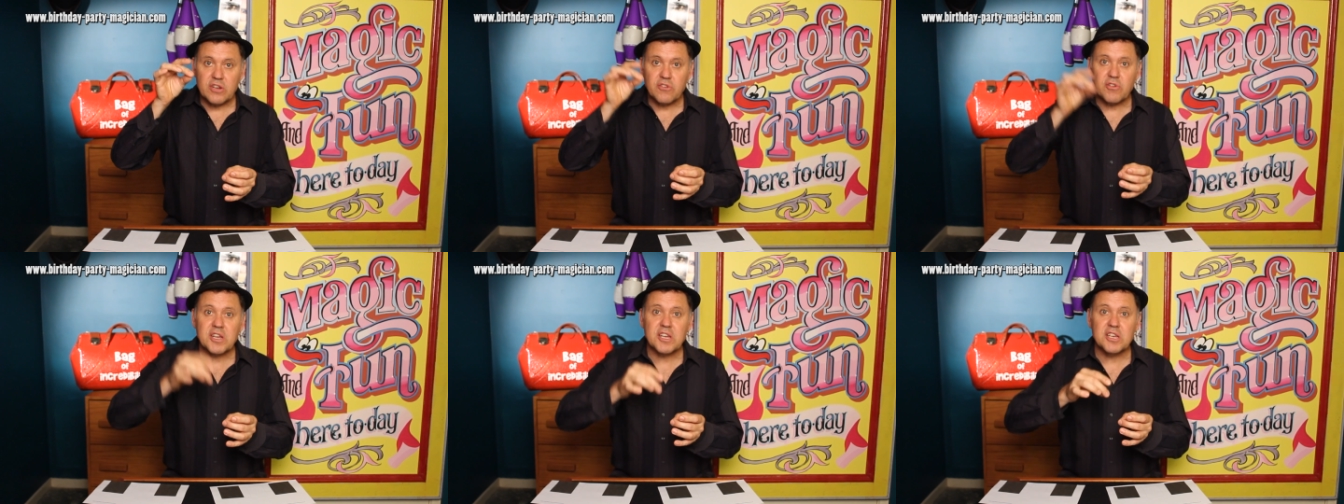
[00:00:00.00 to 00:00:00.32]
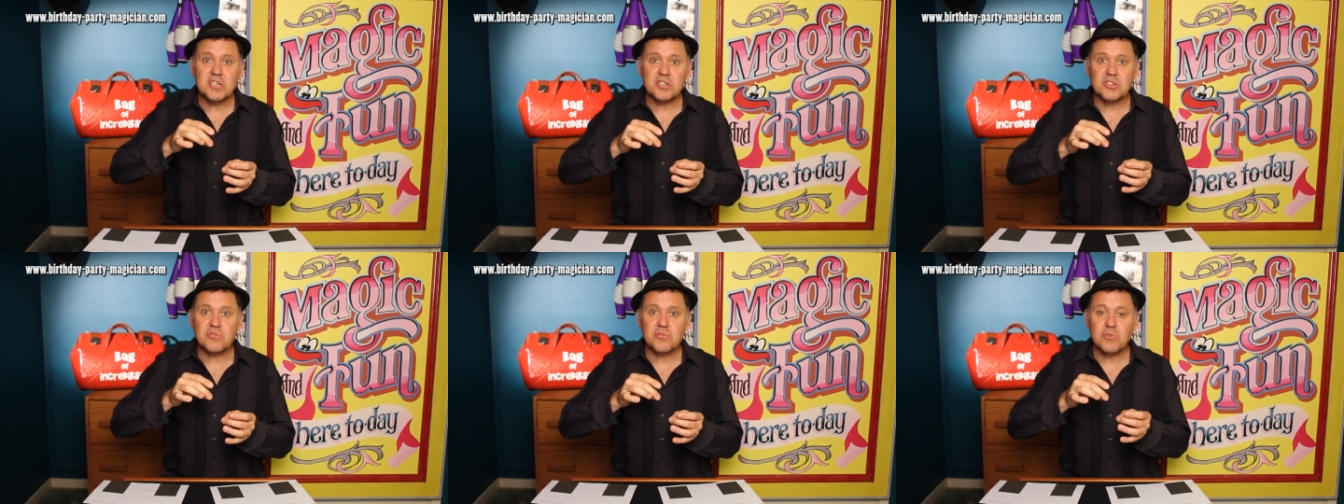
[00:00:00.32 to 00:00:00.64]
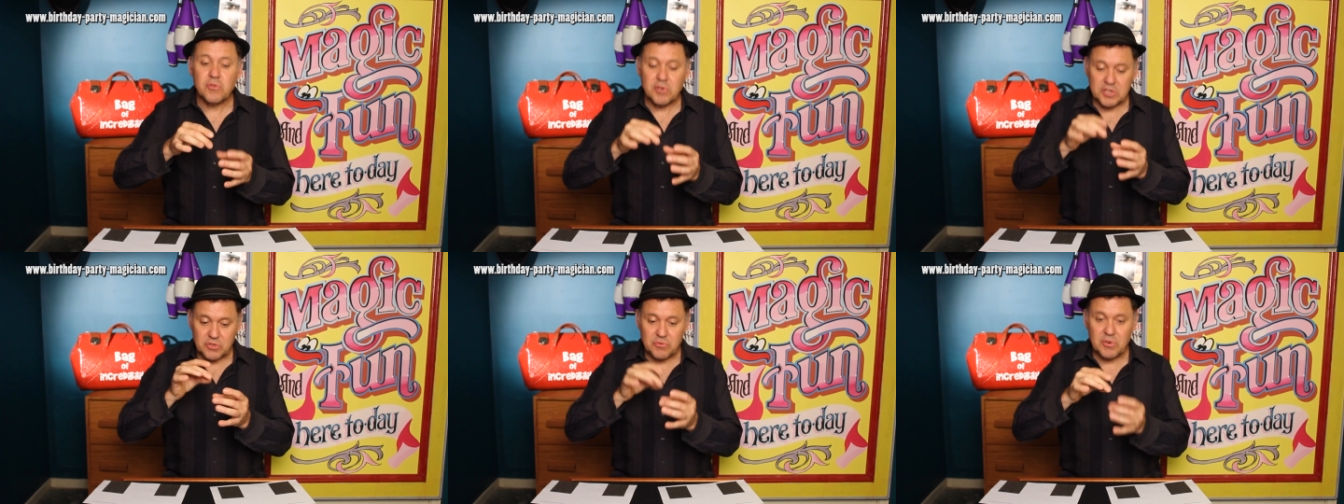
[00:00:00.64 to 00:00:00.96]
drinking
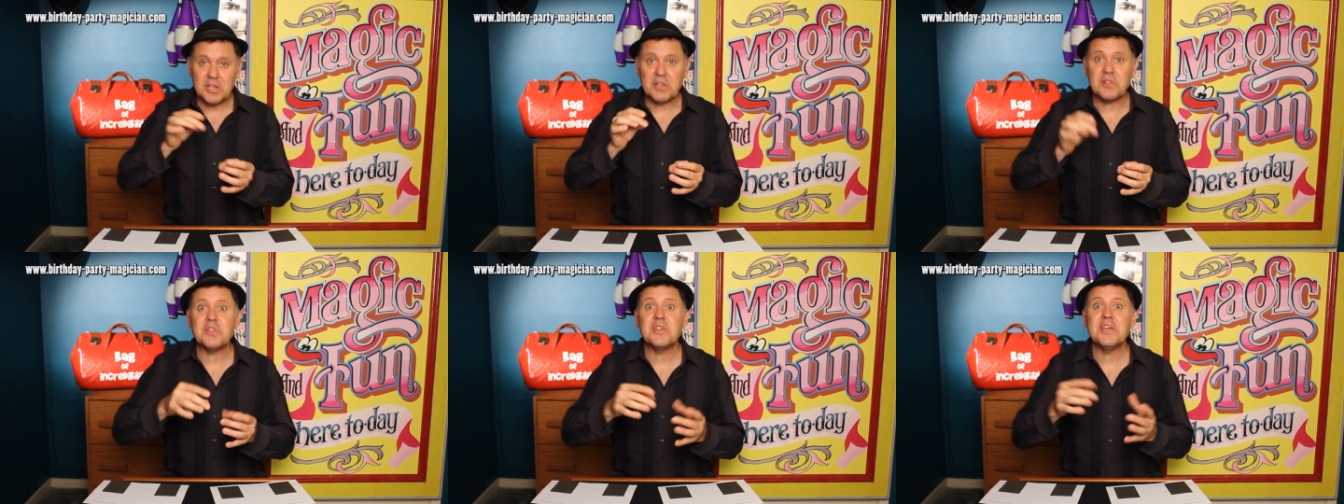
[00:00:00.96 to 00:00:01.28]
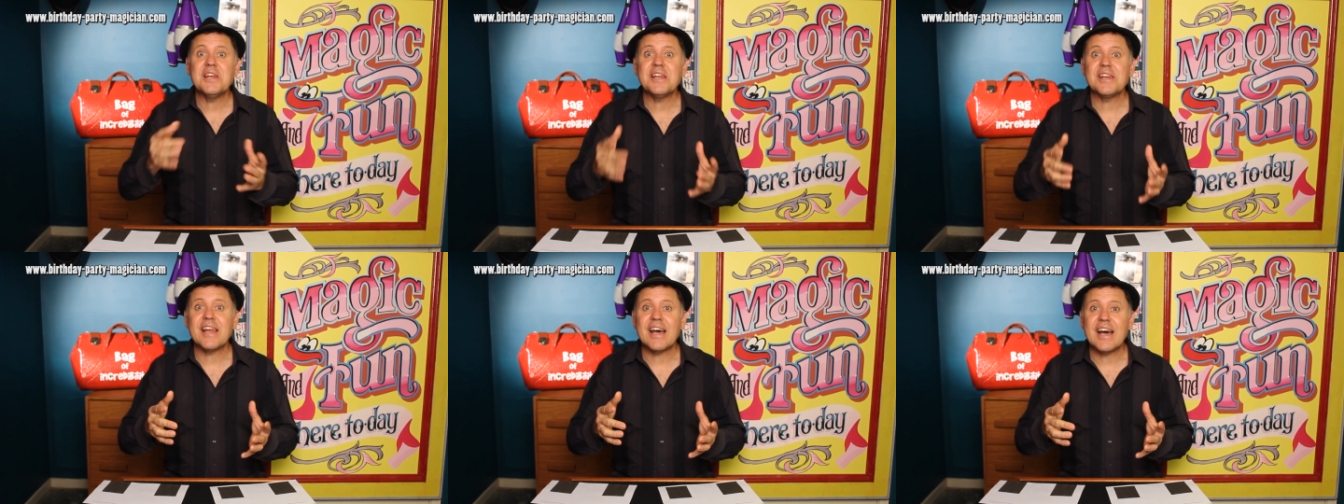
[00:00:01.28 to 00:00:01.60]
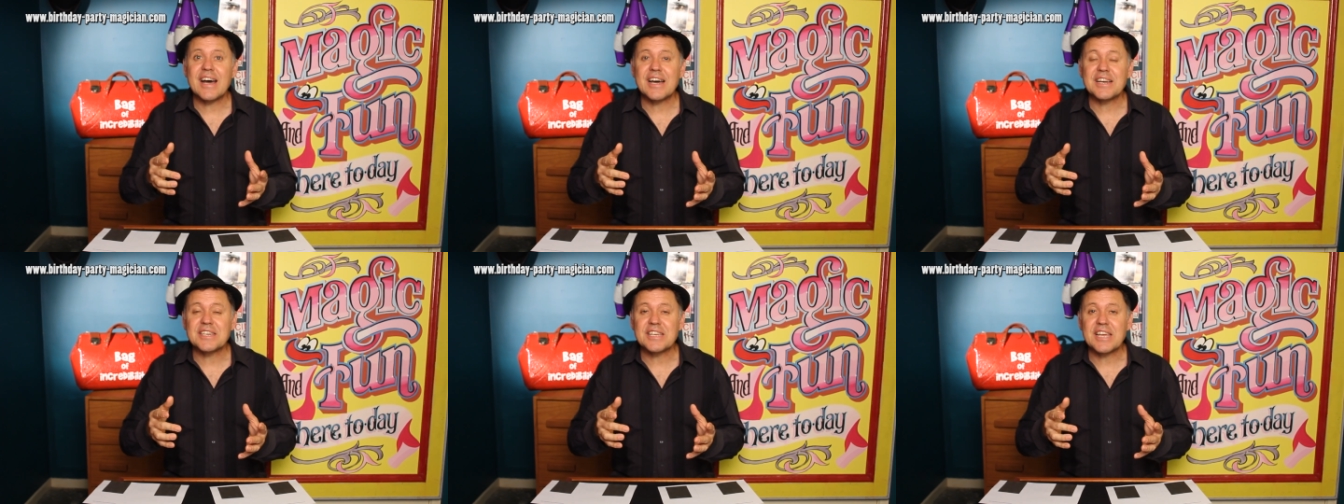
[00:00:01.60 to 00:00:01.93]
straw it's really thin and
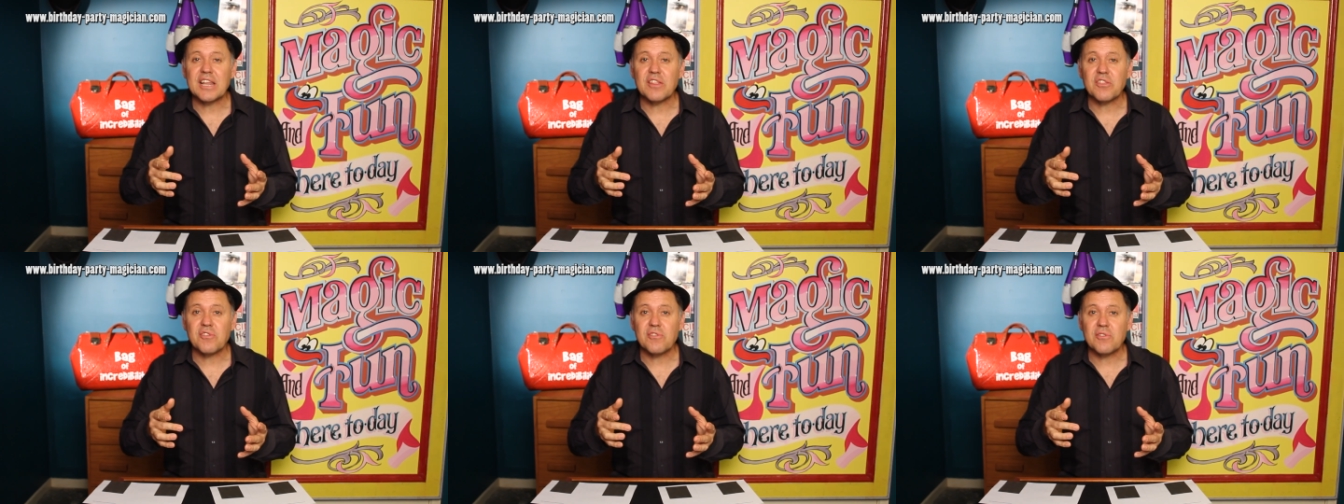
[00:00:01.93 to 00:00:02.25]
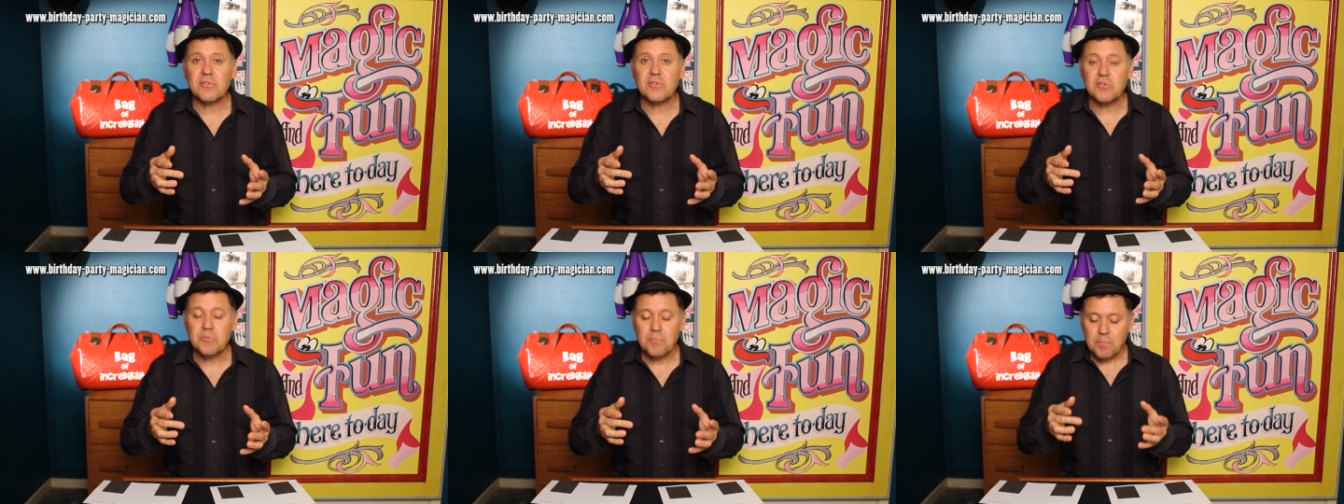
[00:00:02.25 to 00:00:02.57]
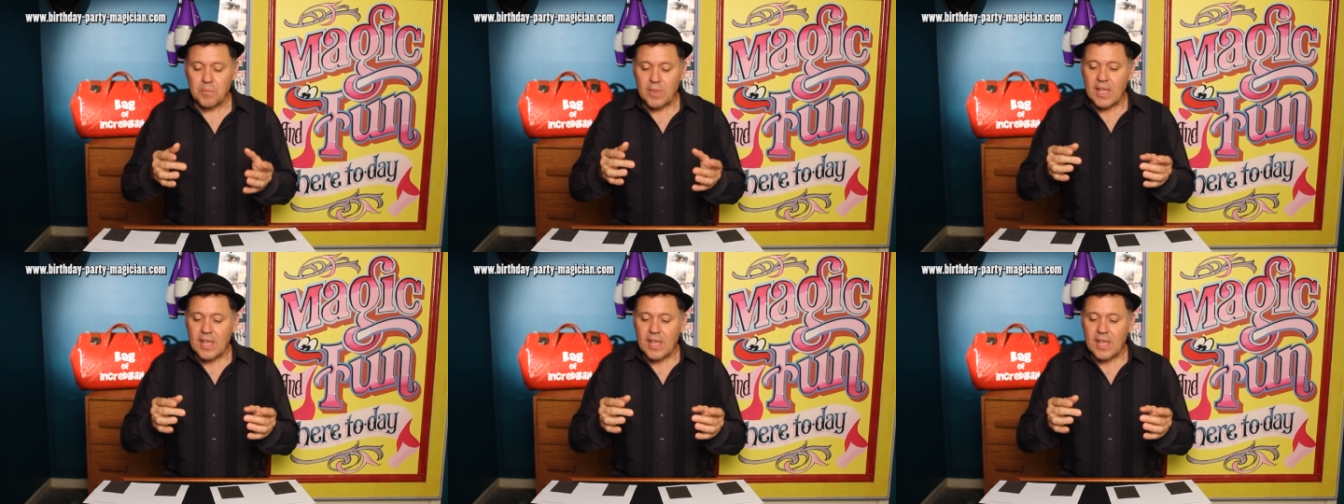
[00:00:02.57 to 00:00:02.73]
hard to get through